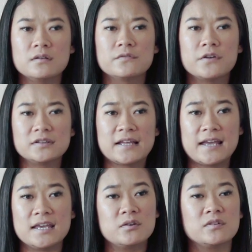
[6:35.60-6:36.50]
felt
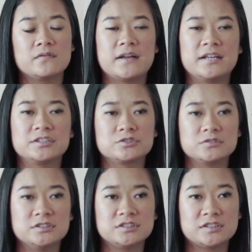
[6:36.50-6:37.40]
that he was
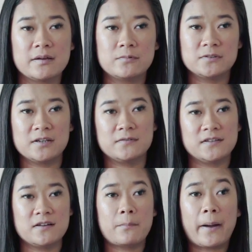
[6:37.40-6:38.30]
financially stable enough
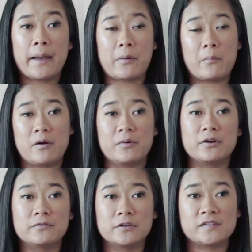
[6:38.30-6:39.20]
to buy my mom
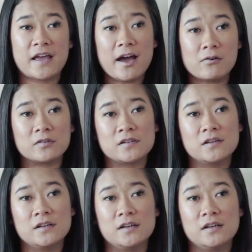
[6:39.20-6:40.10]
her first
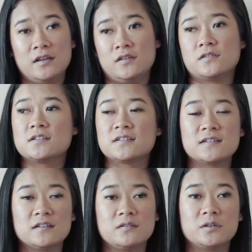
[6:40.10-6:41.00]
house. So the
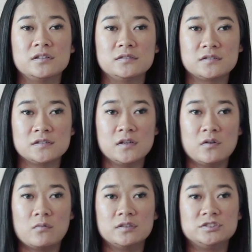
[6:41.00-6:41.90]
6 months
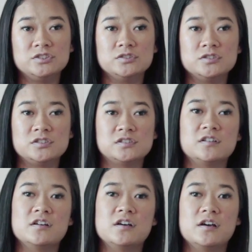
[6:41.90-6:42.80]
was used
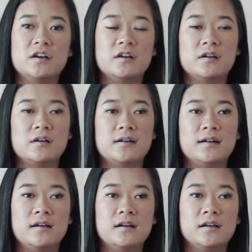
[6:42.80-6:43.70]
to
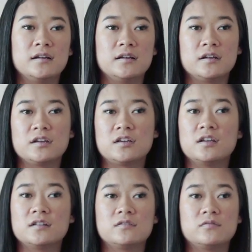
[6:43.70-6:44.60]

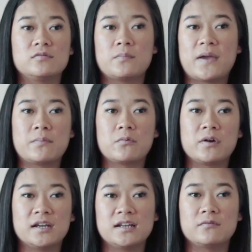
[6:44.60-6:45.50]
get the
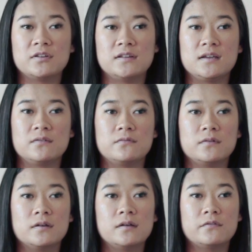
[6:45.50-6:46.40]
paperwork and everything
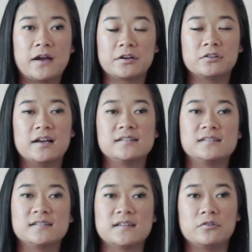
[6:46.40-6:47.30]
finalized
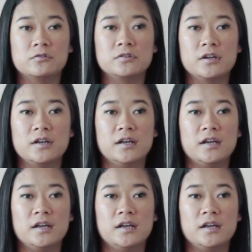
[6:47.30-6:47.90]
and settled.